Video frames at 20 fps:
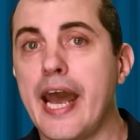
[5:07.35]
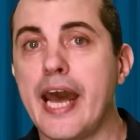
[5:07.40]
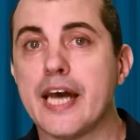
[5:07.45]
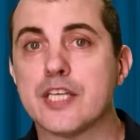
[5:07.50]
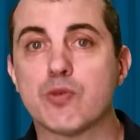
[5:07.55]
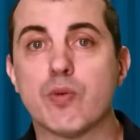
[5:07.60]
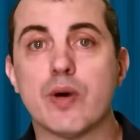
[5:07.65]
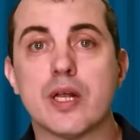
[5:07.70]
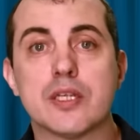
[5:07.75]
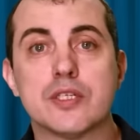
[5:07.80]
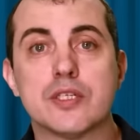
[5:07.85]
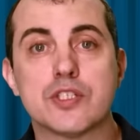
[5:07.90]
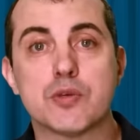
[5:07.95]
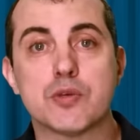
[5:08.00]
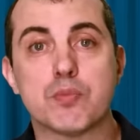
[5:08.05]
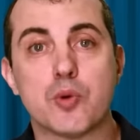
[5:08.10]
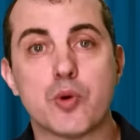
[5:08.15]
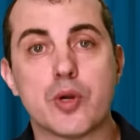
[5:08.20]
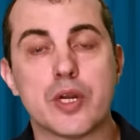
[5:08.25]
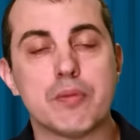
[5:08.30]
as well as
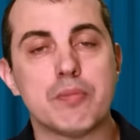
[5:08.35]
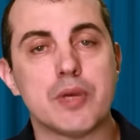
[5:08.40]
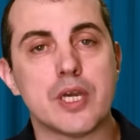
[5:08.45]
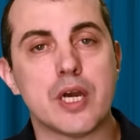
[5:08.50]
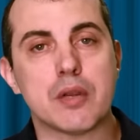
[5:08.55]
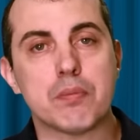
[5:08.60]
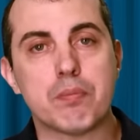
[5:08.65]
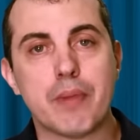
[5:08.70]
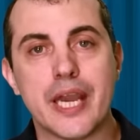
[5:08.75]
supporting me on